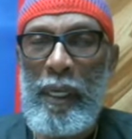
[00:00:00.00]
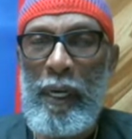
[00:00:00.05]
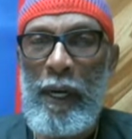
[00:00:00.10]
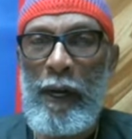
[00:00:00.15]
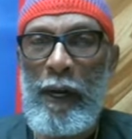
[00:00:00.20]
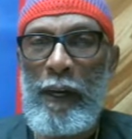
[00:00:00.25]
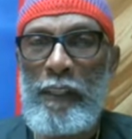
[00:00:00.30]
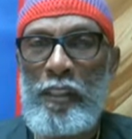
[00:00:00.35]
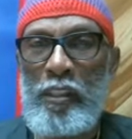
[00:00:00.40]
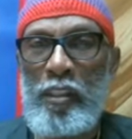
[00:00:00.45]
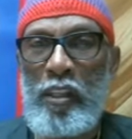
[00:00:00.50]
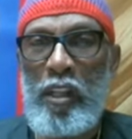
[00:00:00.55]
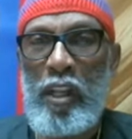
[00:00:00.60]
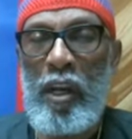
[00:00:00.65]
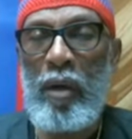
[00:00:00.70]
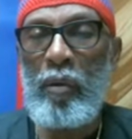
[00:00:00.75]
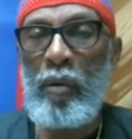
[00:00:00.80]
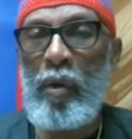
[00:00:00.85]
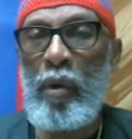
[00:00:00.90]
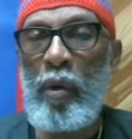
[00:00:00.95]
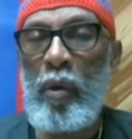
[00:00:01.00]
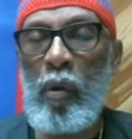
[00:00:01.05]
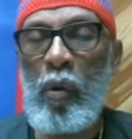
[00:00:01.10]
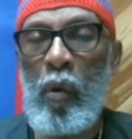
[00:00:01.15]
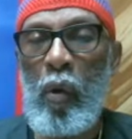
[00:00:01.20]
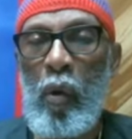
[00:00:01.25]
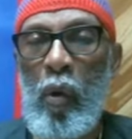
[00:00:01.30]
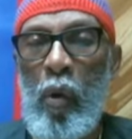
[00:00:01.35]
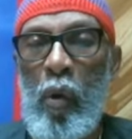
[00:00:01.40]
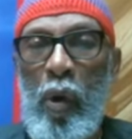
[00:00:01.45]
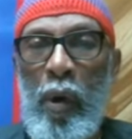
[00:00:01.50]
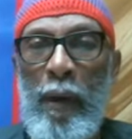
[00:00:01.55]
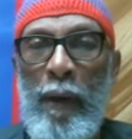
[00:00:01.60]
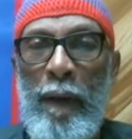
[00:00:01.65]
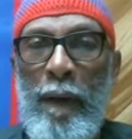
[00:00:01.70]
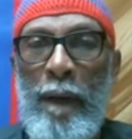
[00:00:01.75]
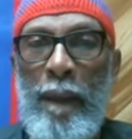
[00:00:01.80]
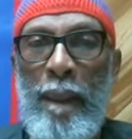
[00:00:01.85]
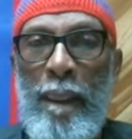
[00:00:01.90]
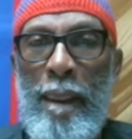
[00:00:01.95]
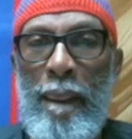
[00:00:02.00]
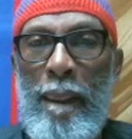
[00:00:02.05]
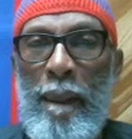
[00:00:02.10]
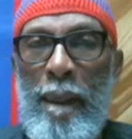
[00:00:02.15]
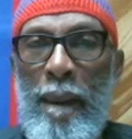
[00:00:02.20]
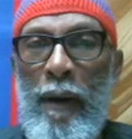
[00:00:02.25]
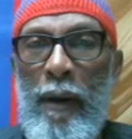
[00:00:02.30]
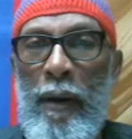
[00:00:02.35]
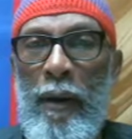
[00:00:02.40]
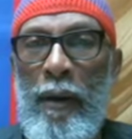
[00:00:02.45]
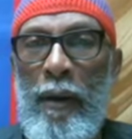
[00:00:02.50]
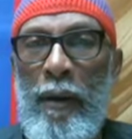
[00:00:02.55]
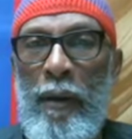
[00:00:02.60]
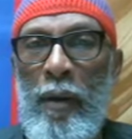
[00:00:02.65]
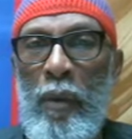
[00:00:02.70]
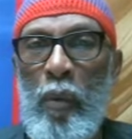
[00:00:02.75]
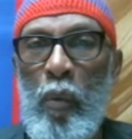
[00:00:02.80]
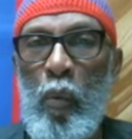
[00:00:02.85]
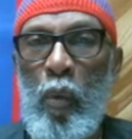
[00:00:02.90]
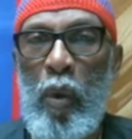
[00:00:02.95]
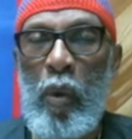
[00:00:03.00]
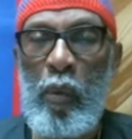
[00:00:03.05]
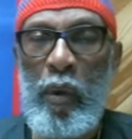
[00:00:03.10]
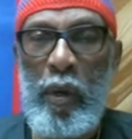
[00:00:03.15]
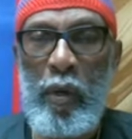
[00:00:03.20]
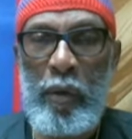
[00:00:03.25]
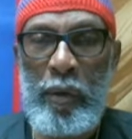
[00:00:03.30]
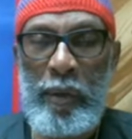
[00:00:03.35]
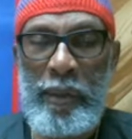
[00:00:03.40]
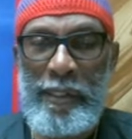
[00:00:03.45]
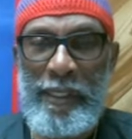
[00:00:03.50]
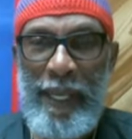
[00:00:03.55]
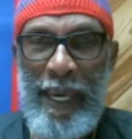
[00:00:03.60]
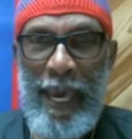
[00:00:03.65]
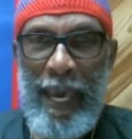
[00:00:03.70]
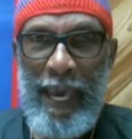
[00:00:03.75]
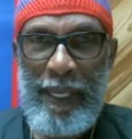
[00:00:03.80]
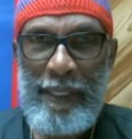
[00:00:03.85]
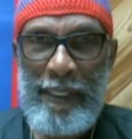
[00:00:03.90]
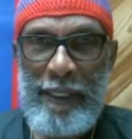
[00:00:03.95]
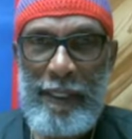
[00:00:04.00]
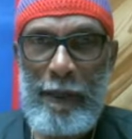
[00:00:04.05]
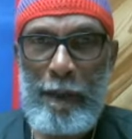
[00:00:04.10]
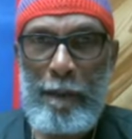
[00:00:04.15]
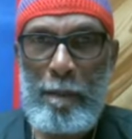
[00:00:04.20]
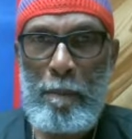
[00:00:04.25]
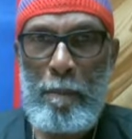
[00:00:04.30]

uh, scenario on uh, when we're going to exit,